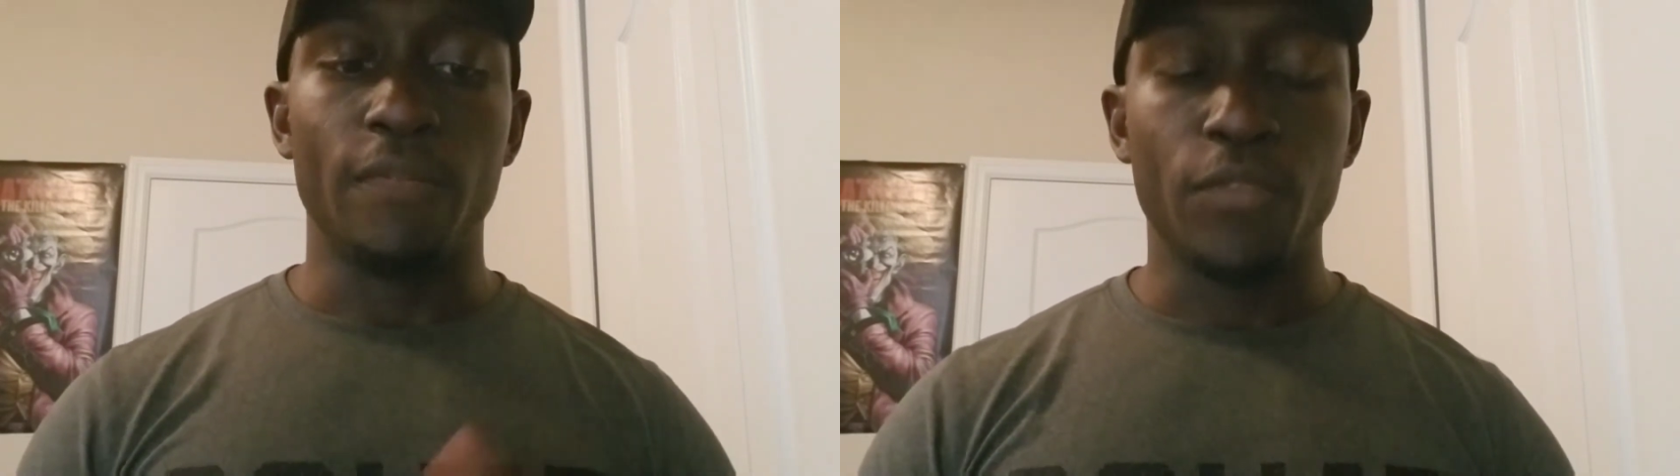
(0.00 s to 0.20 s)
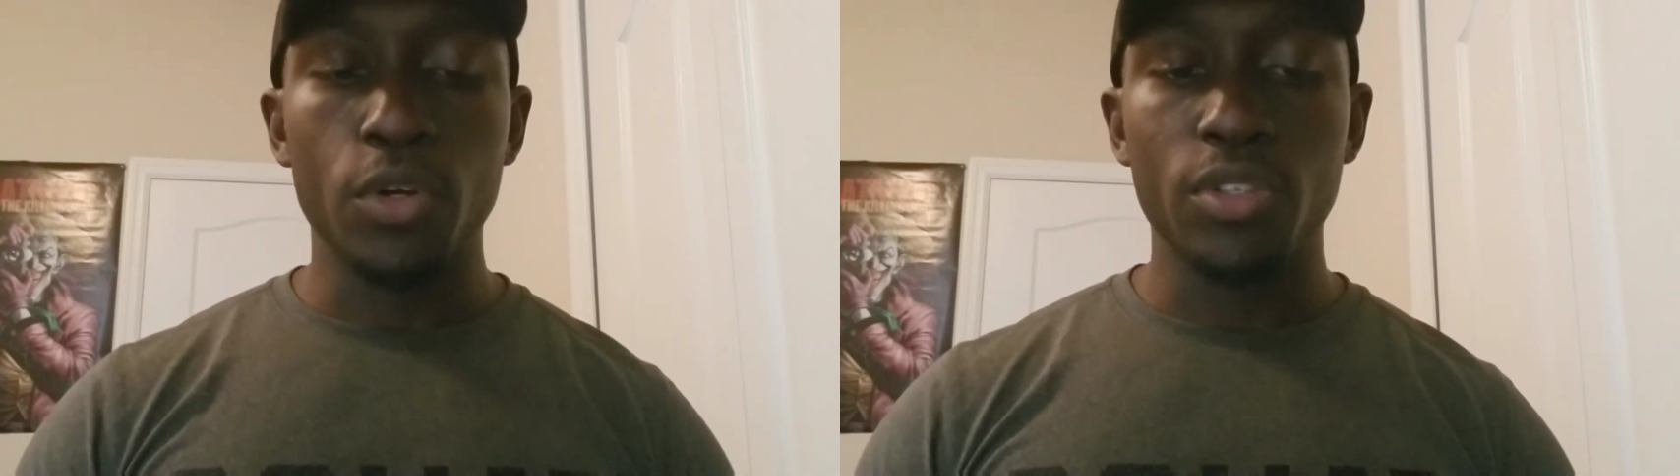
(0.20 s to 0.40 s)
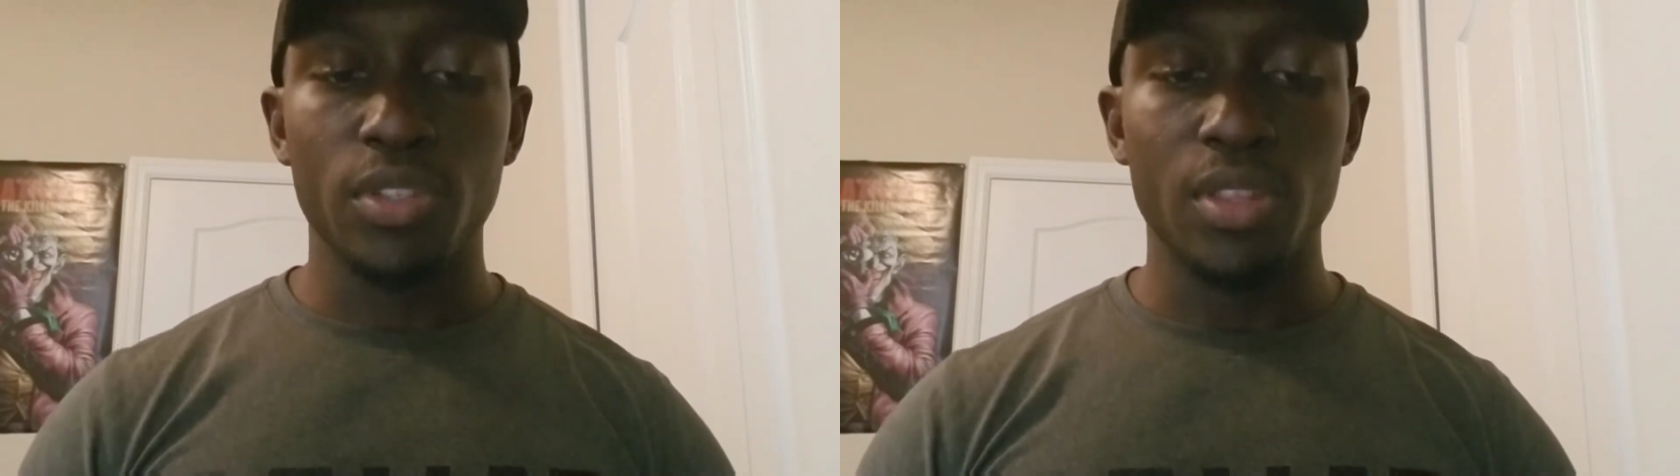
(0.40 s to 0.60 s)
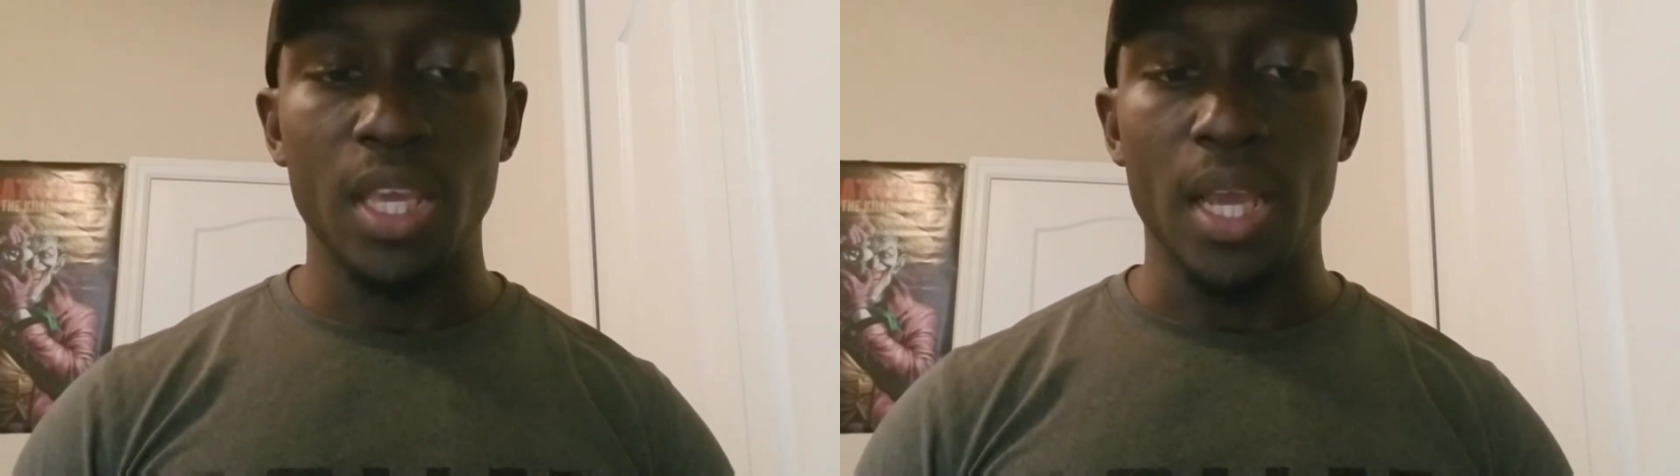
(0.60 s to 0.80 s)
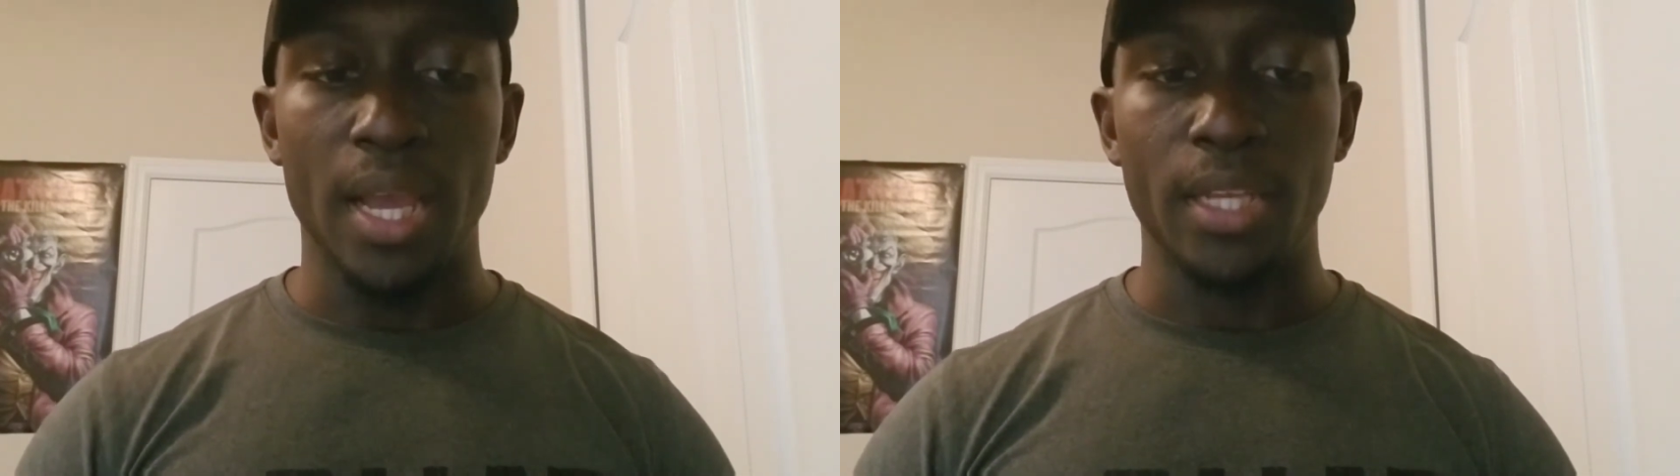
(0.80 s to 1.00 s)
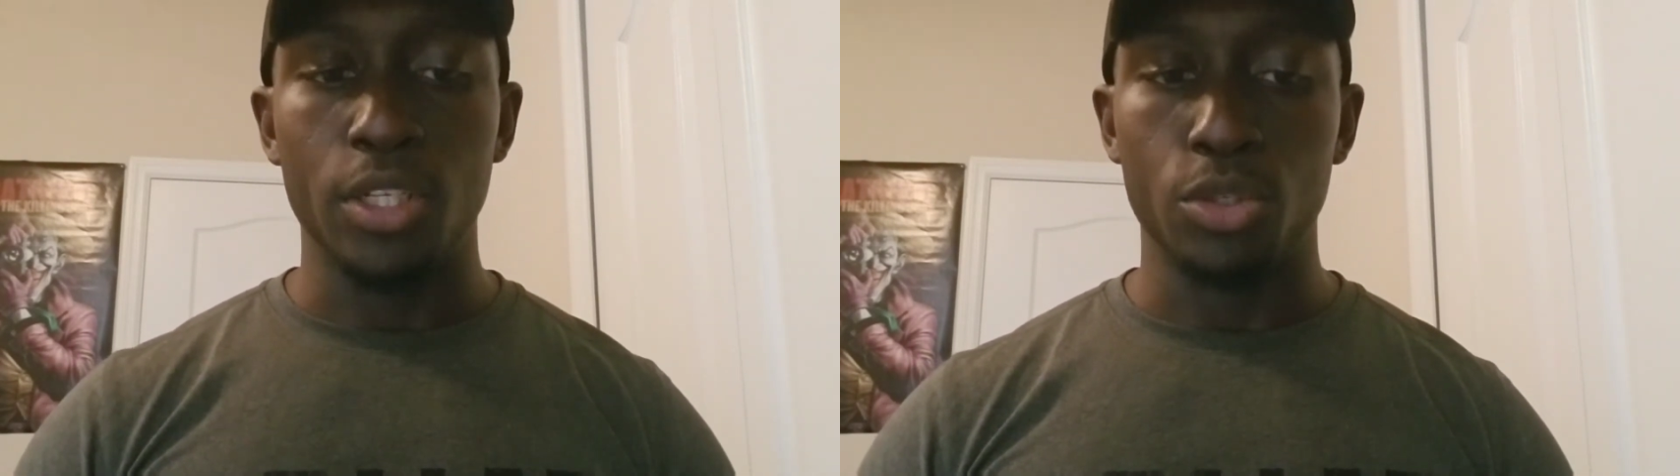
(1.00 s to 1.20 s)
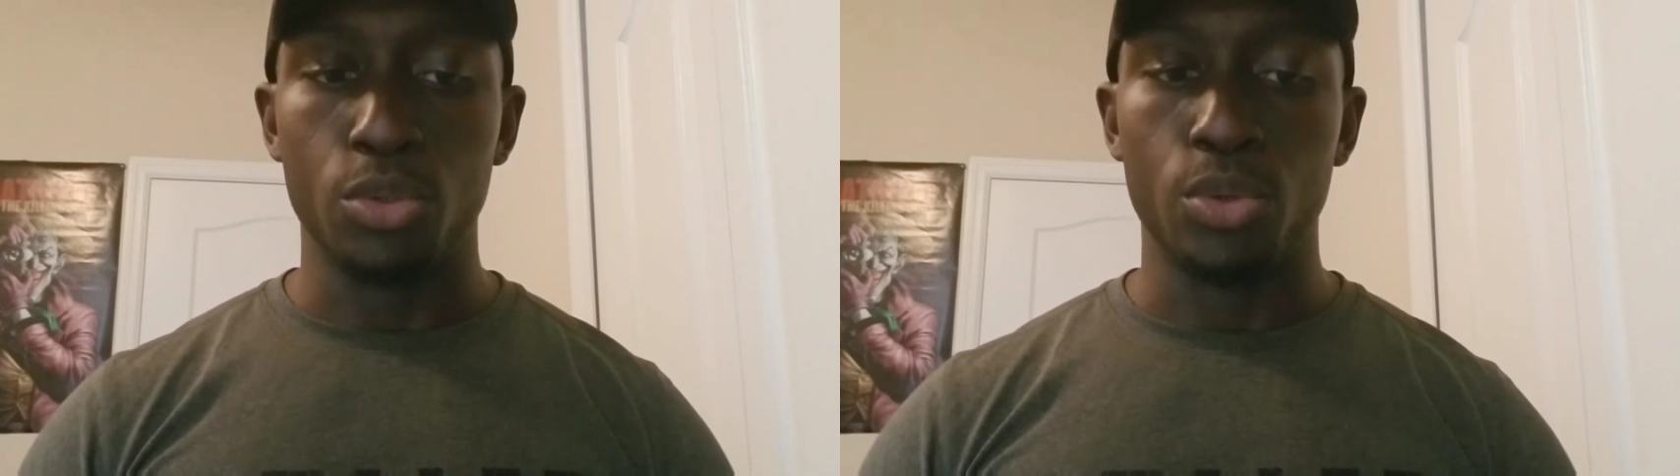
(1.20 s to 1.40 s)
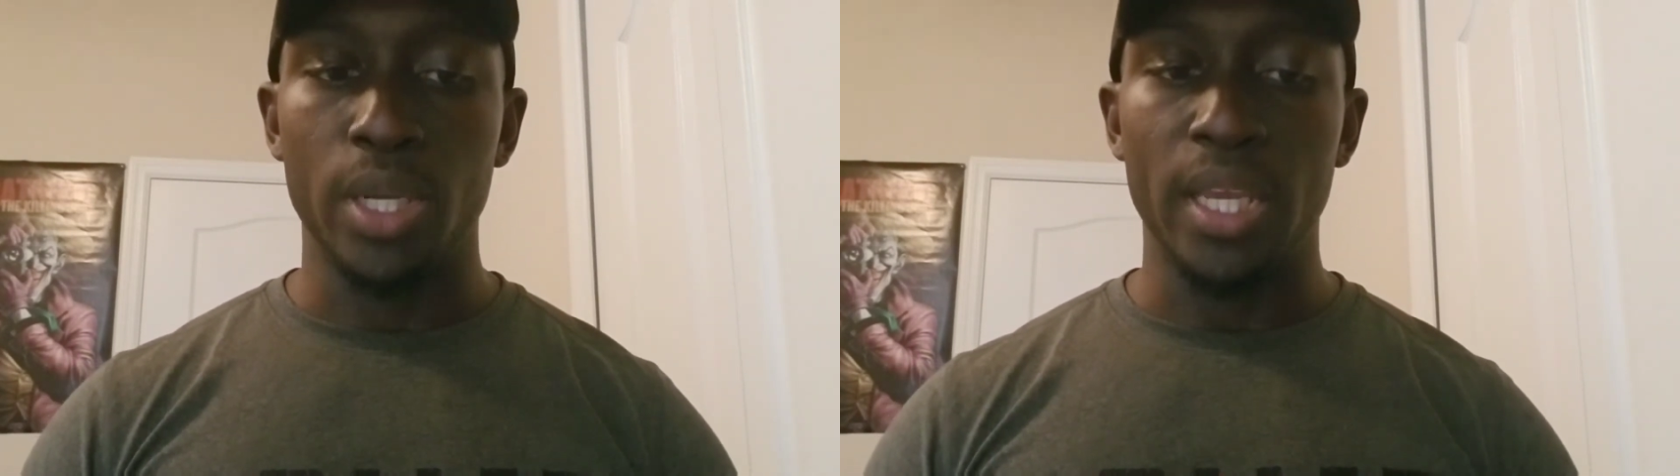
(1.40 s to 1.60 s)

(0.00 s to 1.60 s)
first thing I do